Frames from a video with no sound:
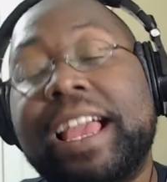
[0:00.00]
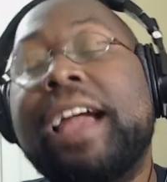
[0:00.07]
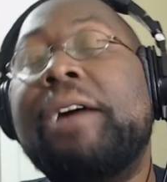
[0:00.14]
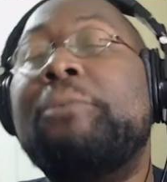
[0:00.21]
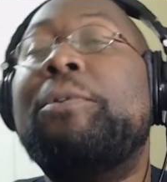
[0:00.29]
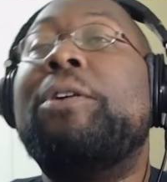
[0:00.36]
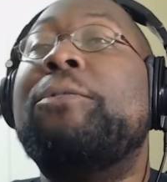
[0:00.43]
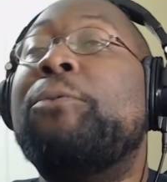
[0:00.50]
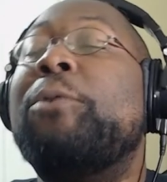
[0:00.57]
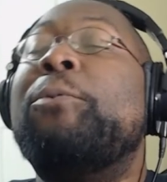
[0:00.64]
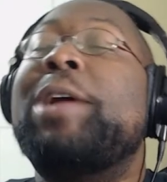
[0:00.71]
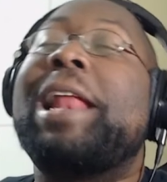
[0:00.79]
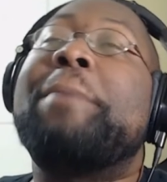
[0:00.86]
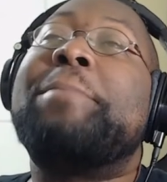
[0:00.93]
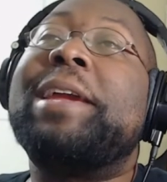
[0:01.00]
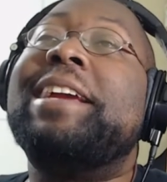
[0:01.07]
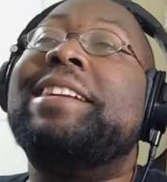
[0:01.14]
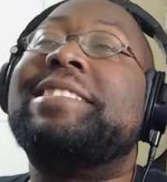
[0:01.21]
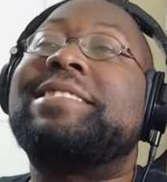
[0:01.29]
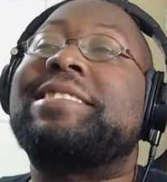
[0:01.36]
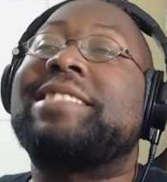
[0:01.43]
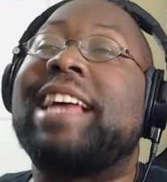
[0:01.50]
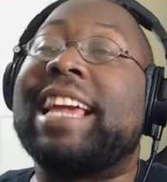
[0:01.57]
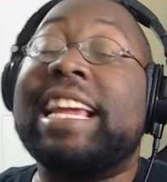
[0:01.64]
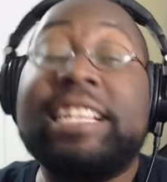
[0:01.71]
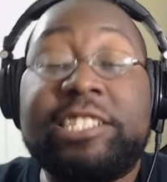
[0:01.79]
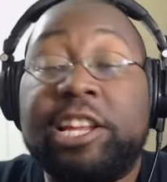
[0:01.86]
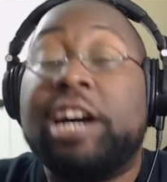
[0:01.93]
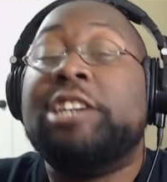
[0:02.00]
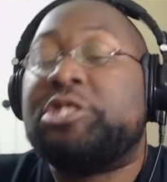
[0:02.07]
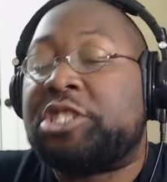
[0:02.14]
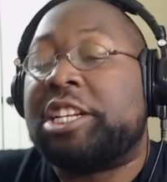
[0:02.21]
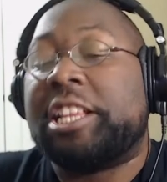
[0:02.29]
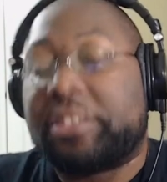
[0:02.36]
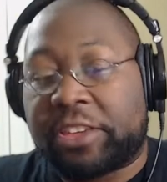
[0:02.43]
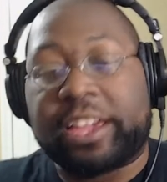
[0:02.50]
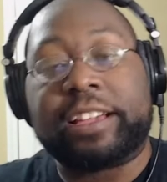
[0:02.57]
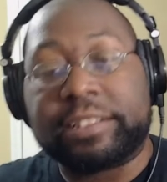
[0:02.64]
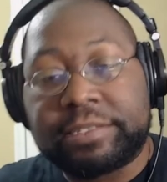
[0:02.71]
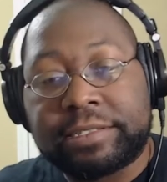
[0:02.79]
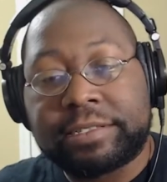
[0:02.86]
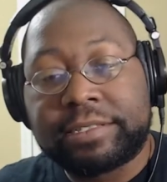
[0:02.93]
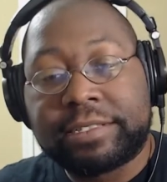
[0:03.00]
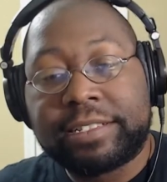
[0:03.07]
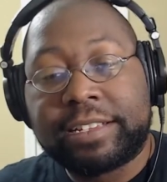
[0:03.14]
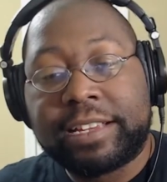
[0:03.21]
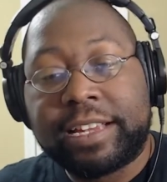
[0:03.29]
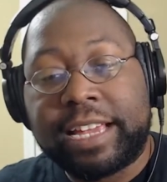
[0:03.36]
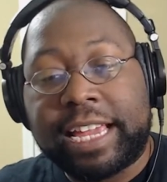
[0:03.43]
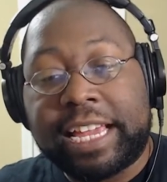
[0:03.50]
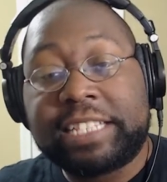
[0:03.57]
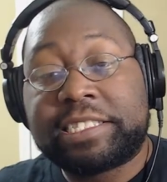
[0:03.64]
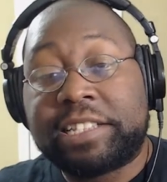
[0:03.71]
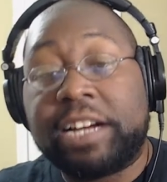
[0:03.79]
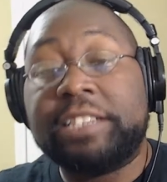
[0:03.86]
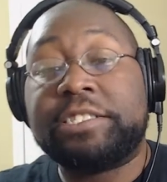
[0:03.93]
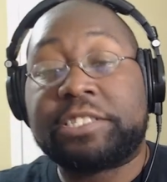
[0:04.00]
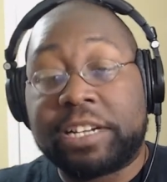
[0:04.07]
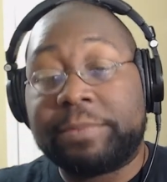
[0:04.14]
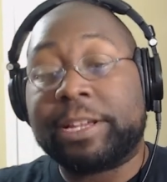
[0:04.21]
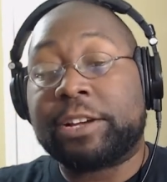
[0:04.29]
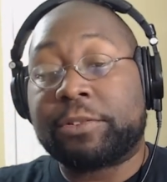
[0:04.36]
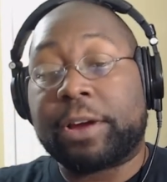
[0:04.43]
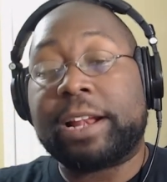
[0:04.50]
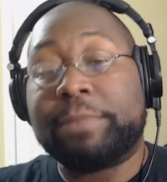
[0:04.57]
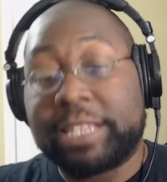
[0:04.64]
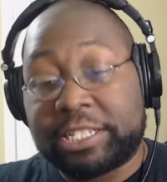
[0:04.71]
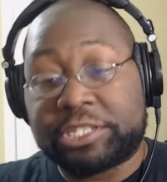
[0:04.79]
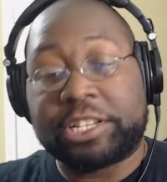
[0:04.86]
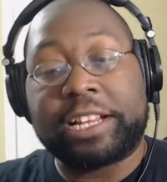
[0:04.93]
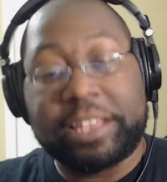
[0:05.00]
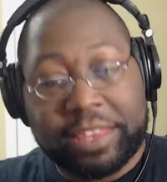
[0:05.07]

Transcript: Well, well, what I mean is, it's like he does shitty things. He has done I'm, some incredibly shitty